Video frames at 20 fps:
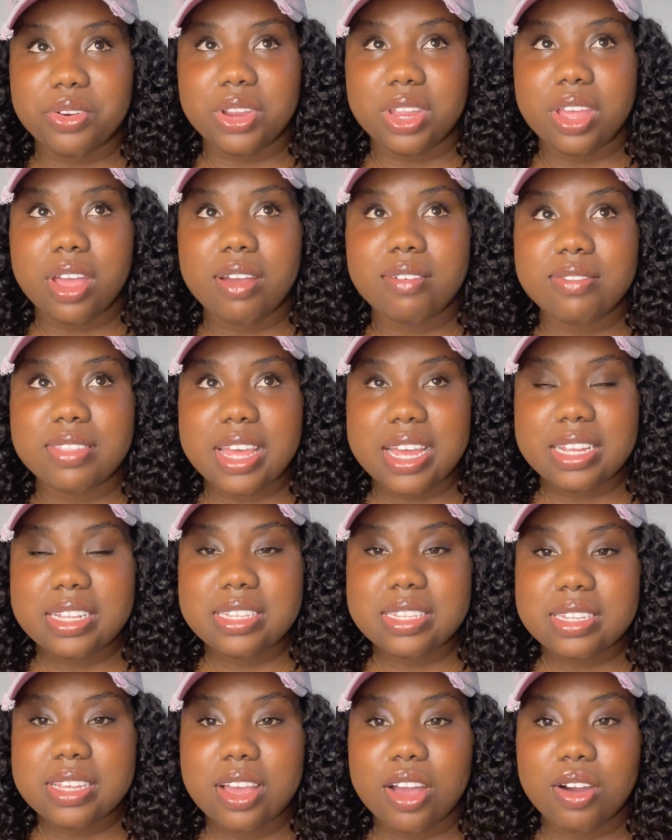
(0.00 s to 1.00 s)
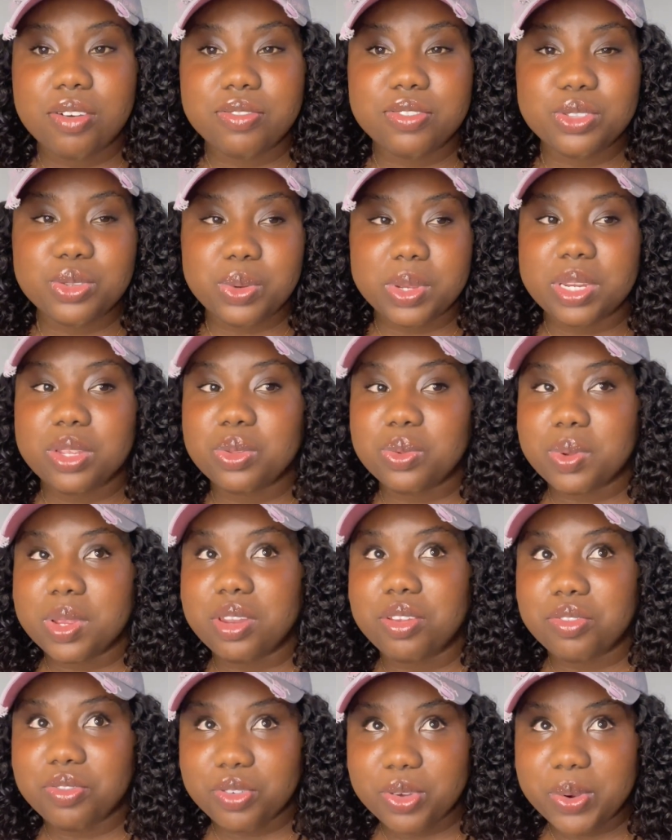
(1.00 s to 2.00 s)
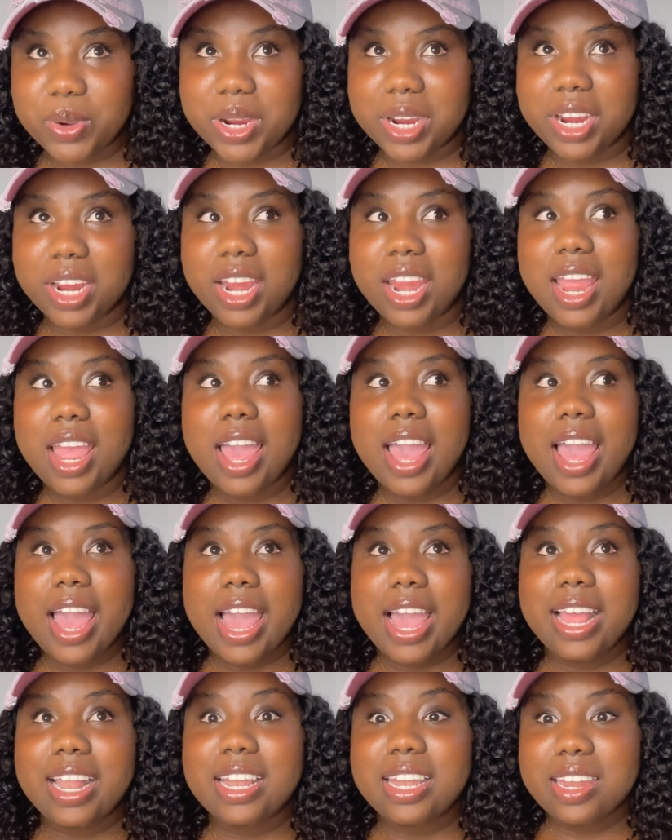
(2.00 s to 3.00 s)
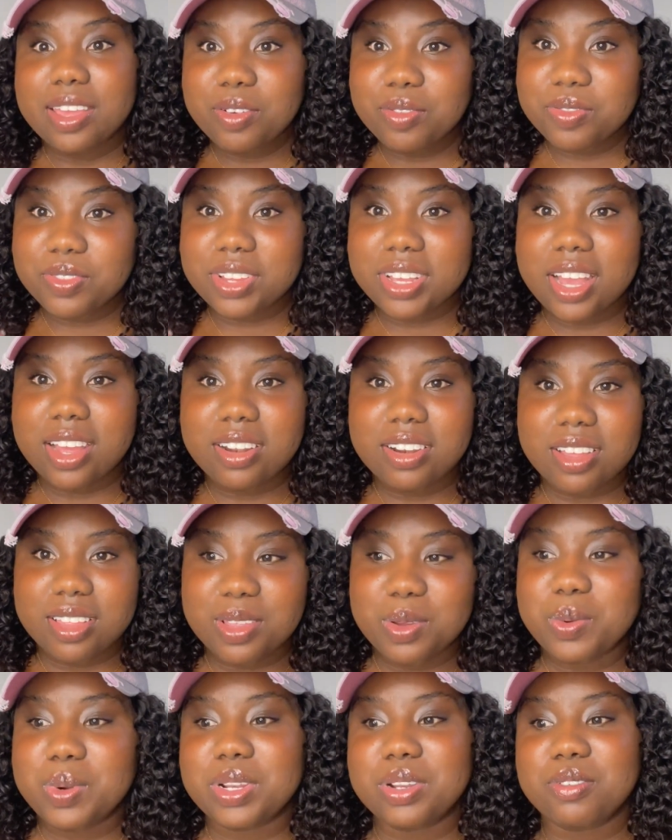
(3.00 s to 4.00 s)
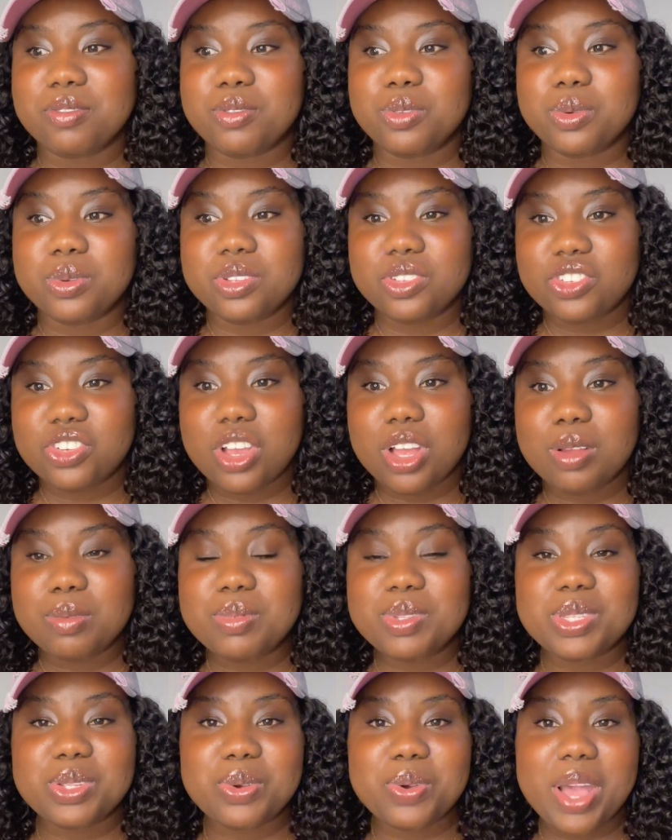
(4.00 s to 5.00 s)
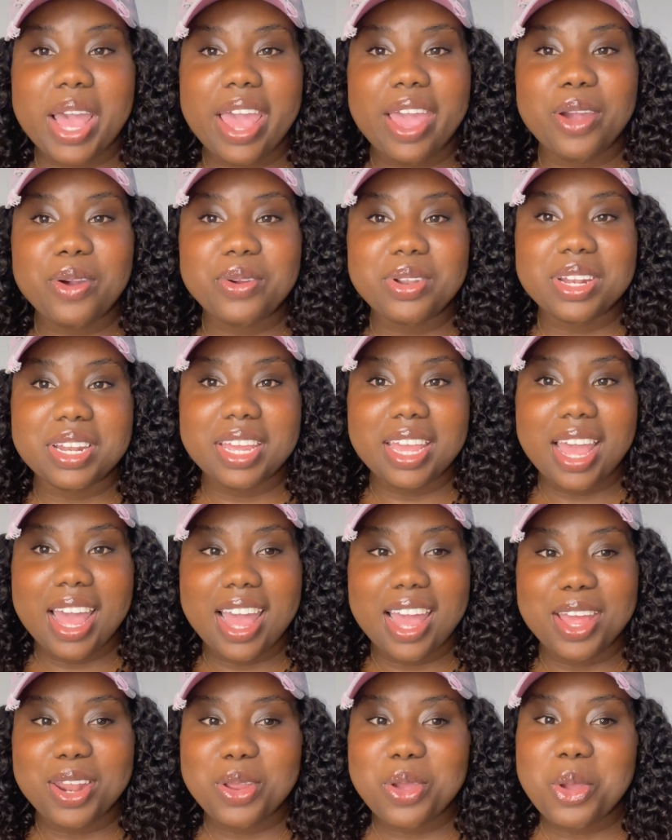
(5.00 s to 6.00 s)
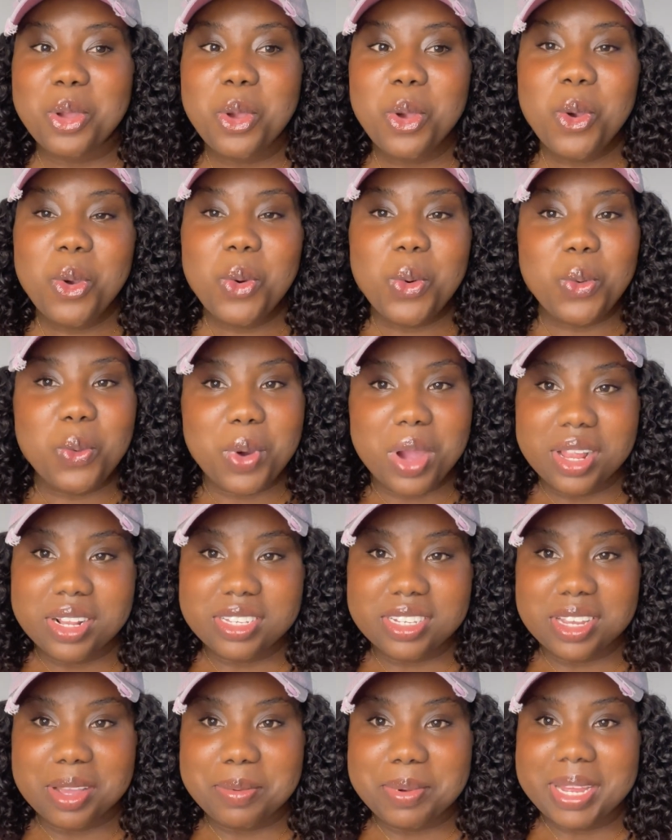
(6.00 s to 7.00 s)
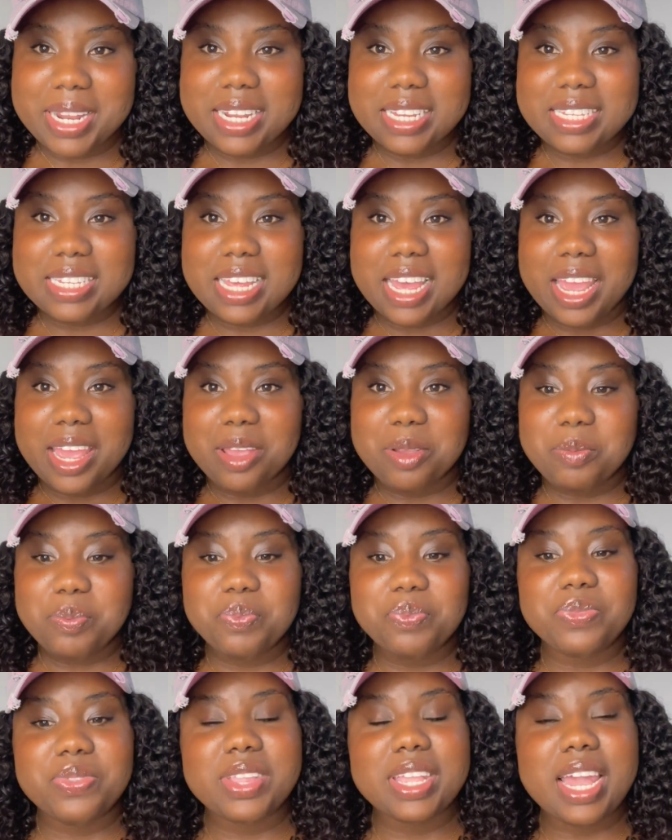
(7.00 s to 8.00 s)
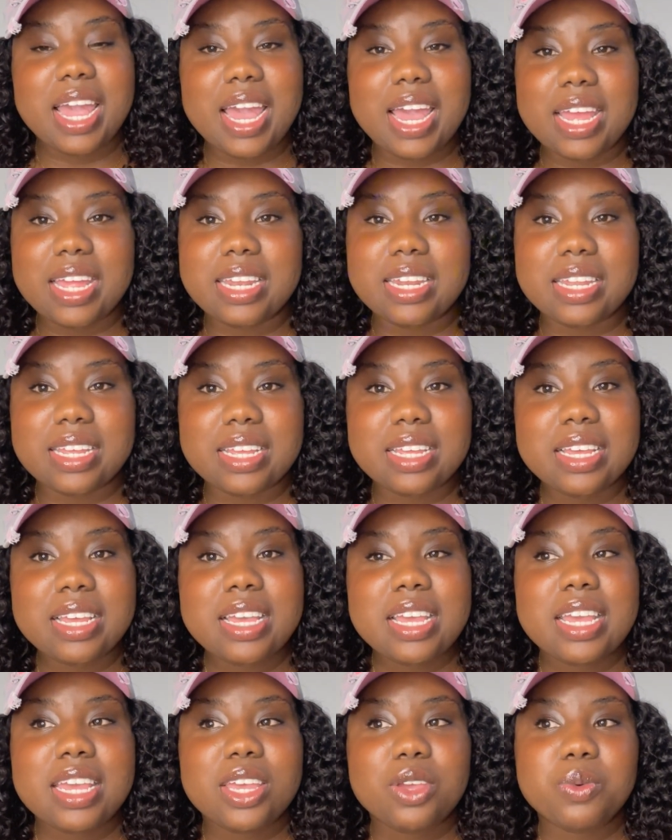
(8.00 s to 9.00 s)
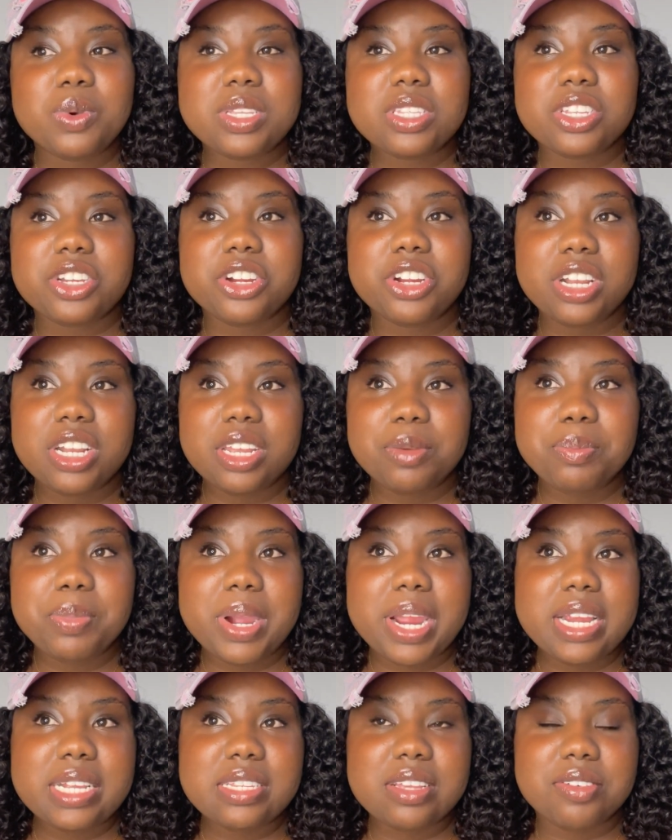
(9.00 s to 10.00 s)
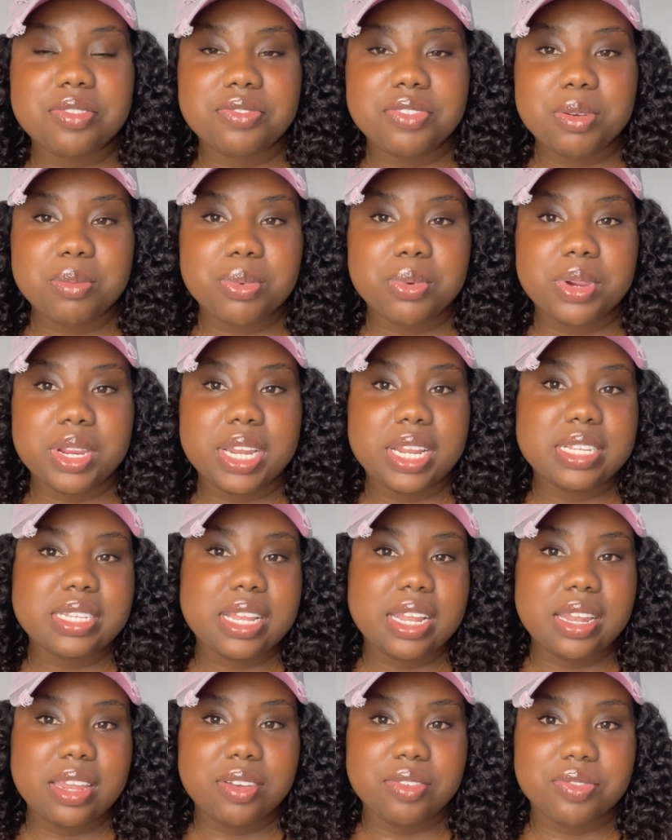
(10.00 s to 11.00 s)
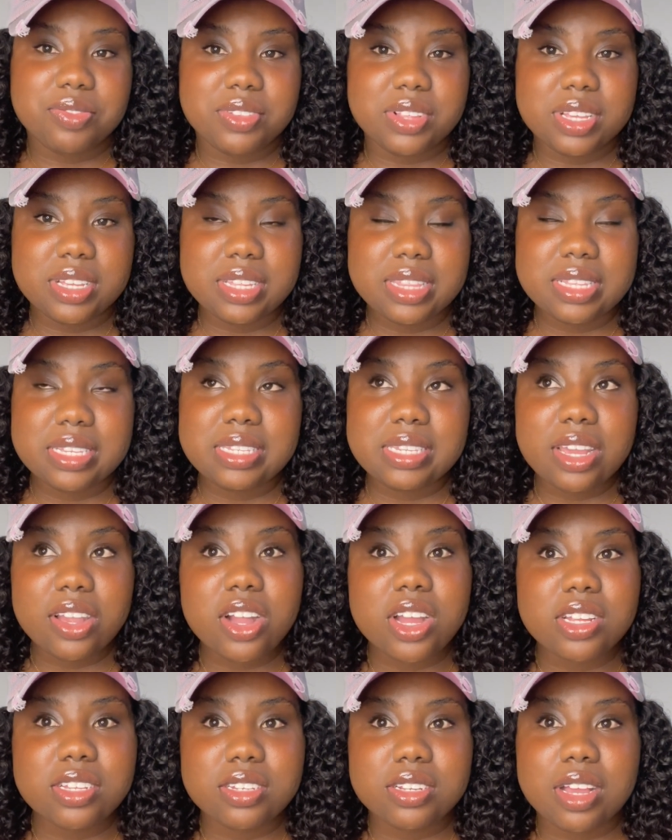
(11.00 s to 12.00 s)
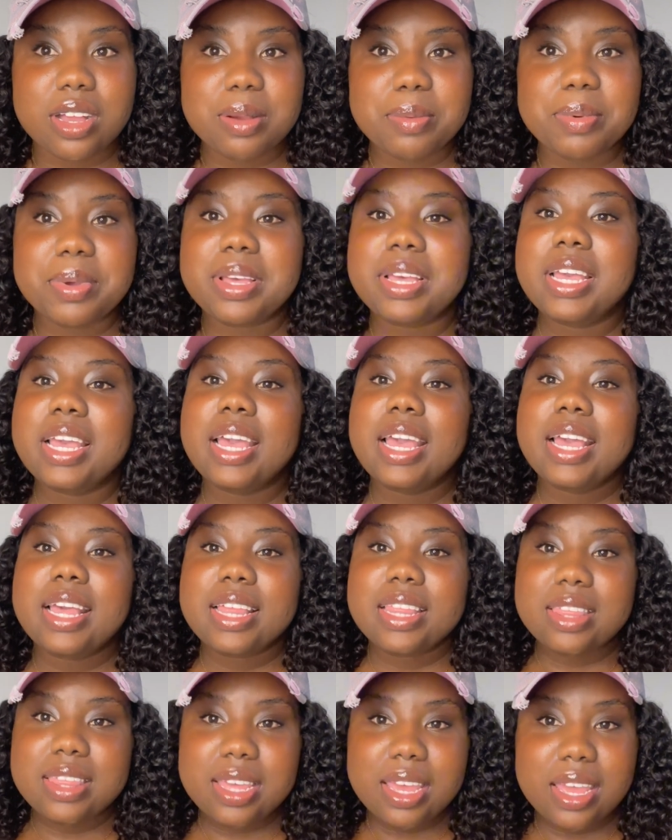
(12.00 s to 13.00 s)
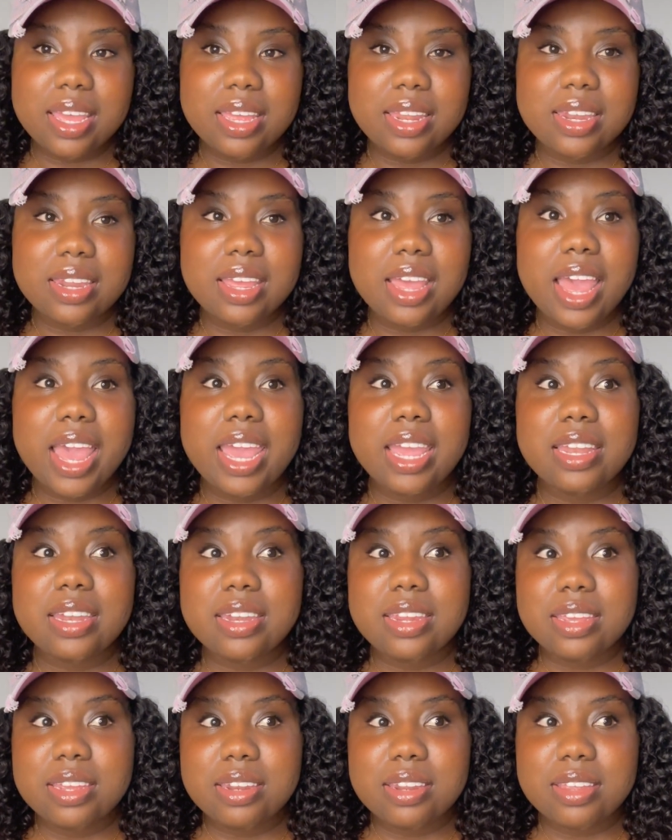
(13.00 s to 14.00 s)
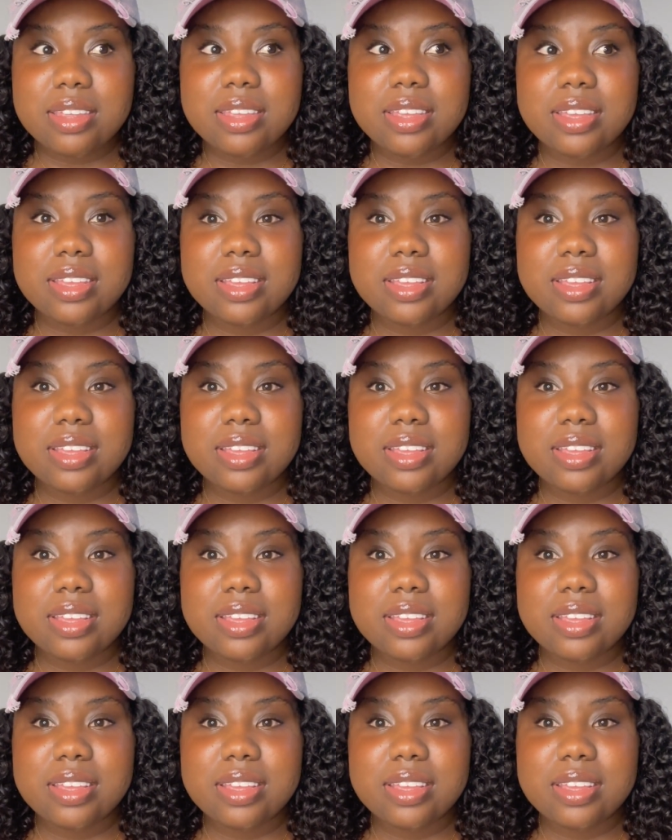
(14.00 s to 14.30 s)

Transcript: of 2024, I left another one of those jobs. So I only had 1 job at a time. And it was the early part of February that I left the second job. Then I did